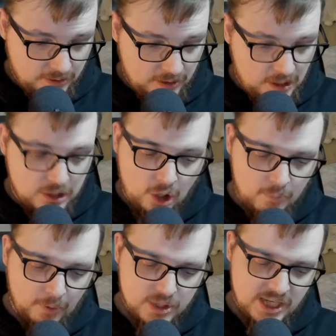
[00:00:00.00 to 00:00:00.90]
No
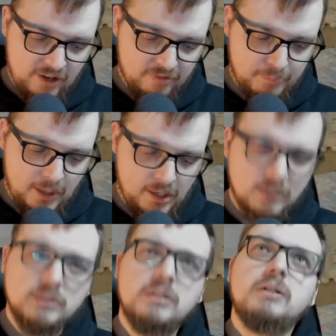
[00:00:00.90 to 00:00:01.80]
boss health bar.
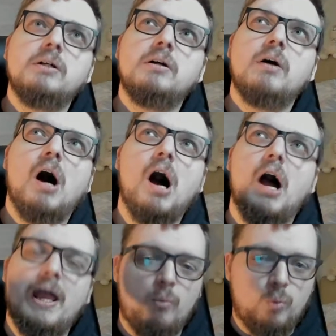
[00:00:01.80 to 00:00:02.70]

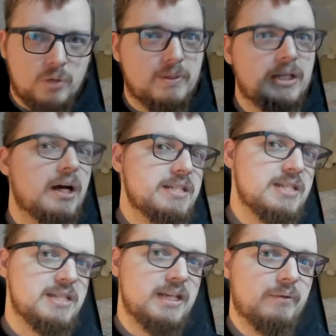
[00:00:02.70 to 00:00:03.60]
It would have been nice to
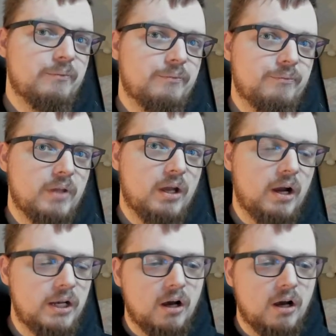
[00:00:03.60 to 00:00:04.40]
see it. I